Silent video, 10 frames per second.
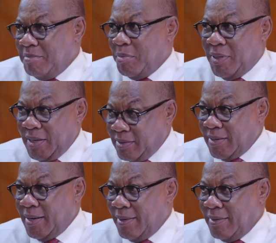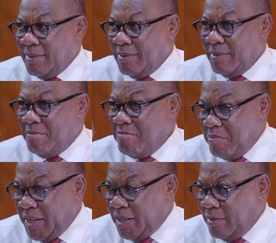People think it's China.
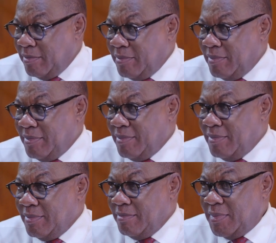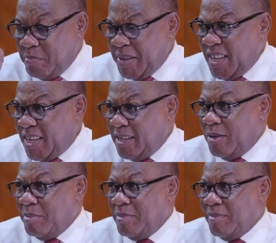Benin, the Benin
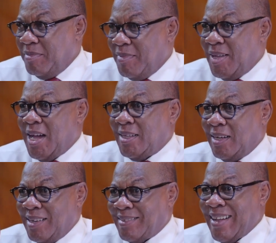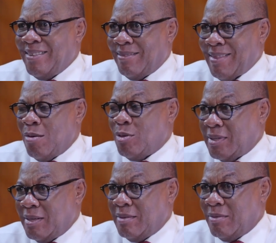Kingdom, had
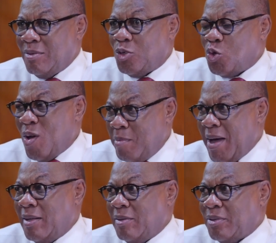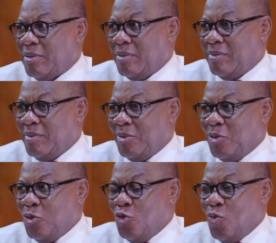10,000 square miles.
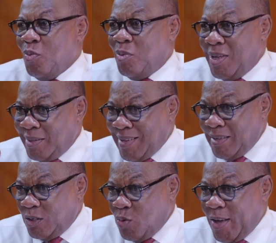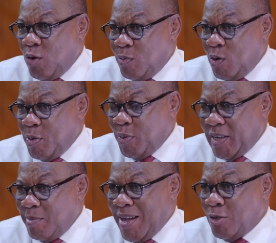That is why Oyibo people
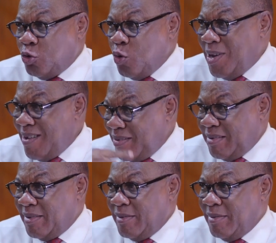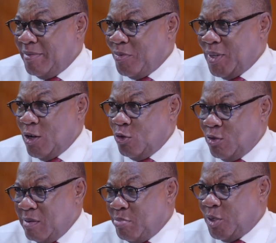came and stole everything. When I go
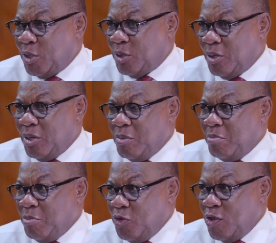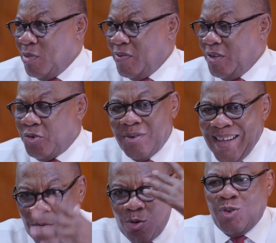to the British Museum of History,
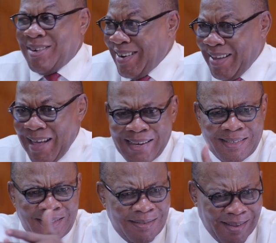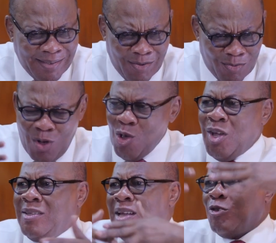I want to cry. I see yeah, they, all of
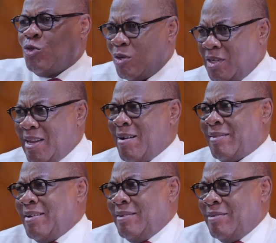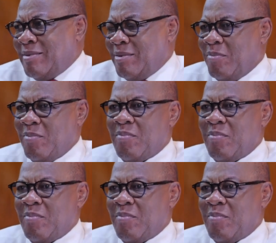us. They were stealing our yeah. things.